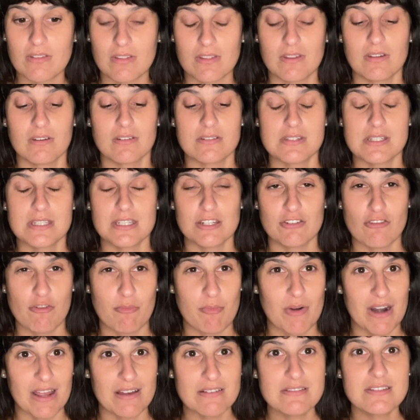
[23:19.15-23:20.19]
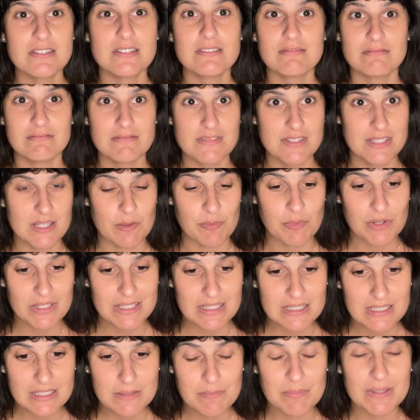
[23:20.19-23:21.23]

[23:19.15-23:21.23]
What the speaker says: the City of Brass separately,